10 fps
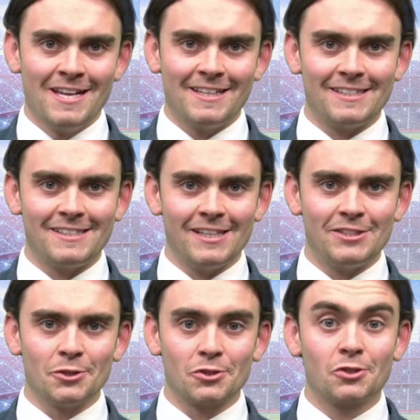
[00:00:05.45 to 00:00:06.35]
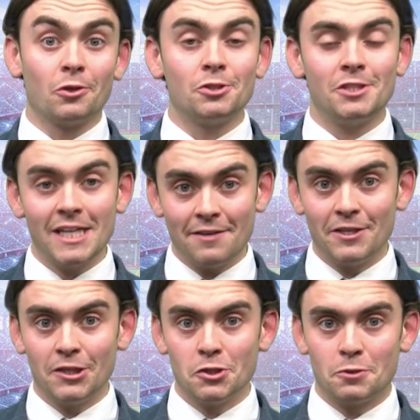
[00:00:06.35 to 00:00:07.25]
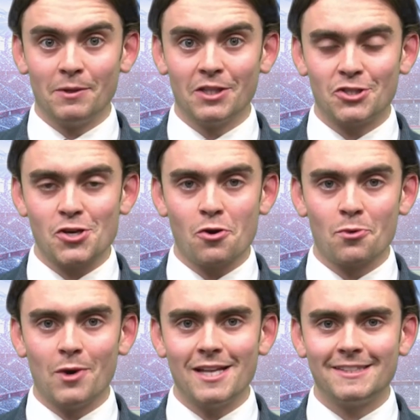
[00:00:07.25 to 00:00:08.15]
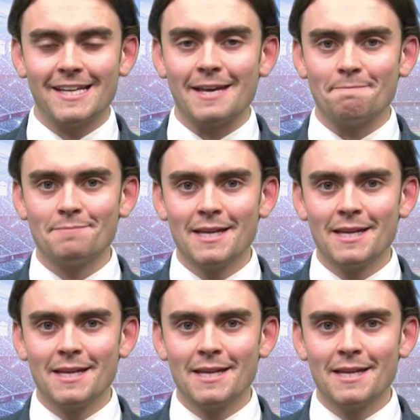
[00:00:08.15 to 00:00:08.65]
This is your Scottish Evening News Bulletin on Wednesday.